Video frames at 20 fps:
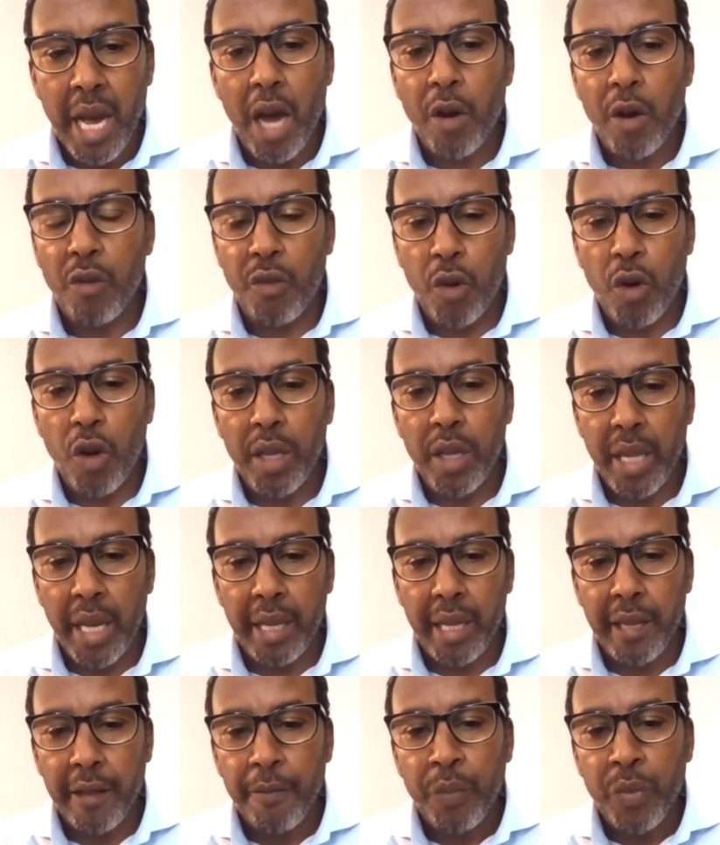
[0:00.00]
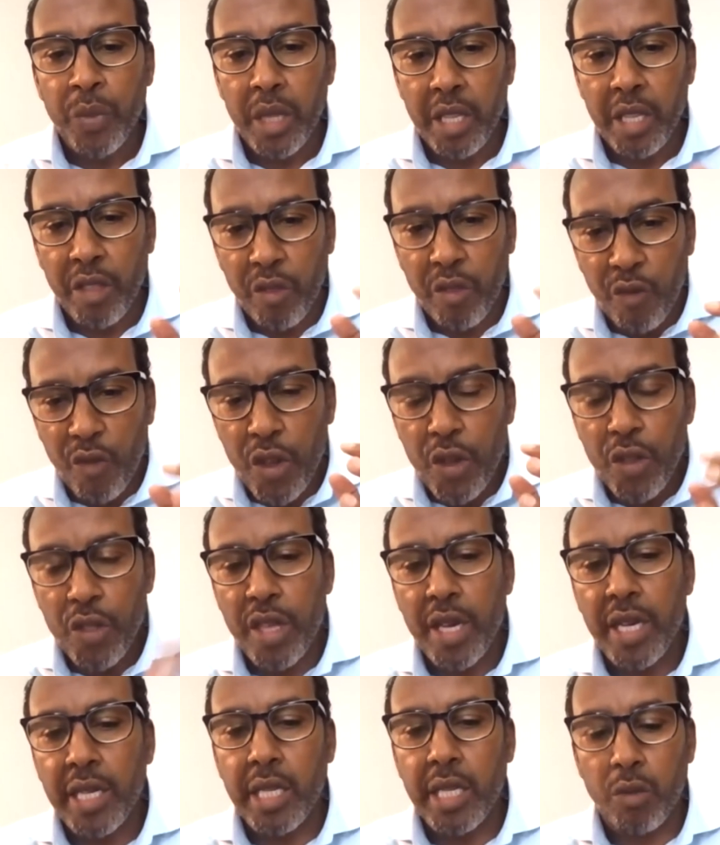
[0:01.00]
Out of all that, the few
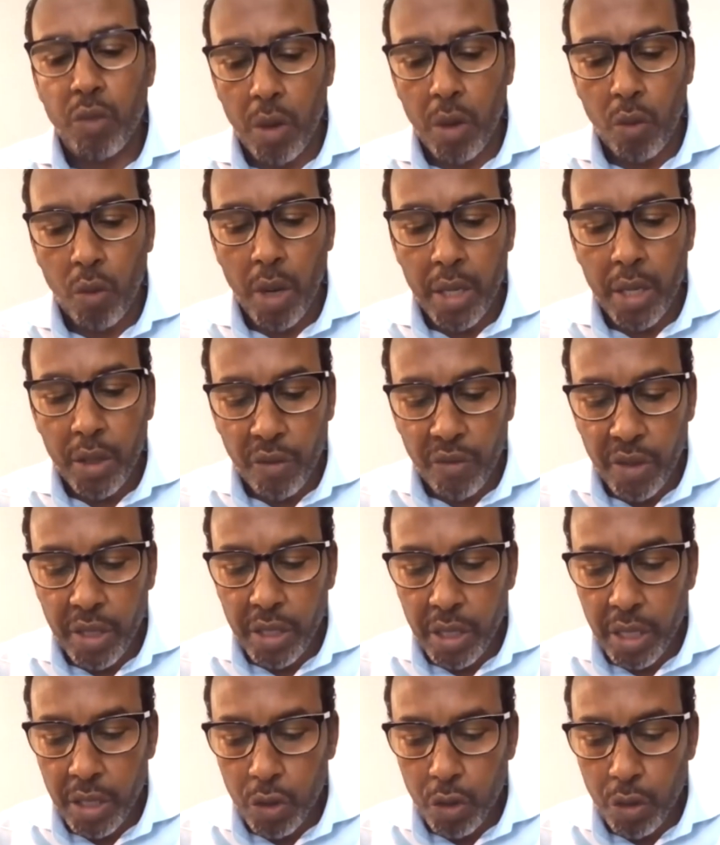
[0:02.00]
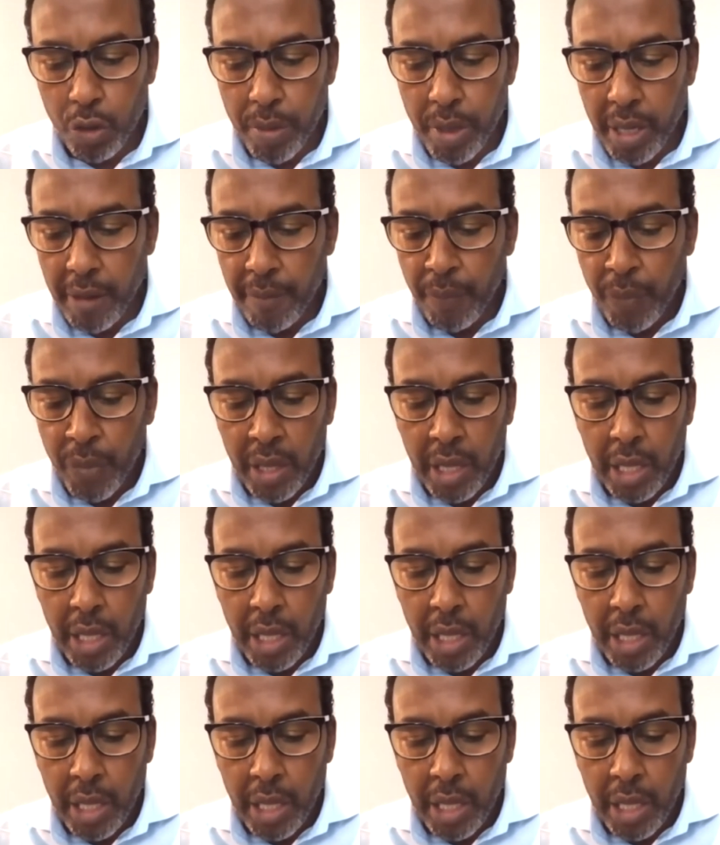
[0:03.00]
things that were quite of interest to me,